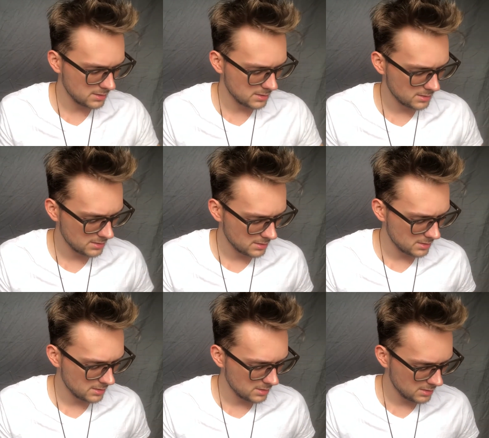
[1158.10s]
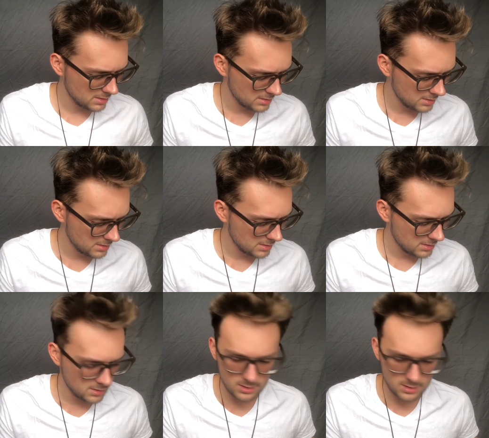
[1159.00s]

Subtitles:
No one is speaking in this clip.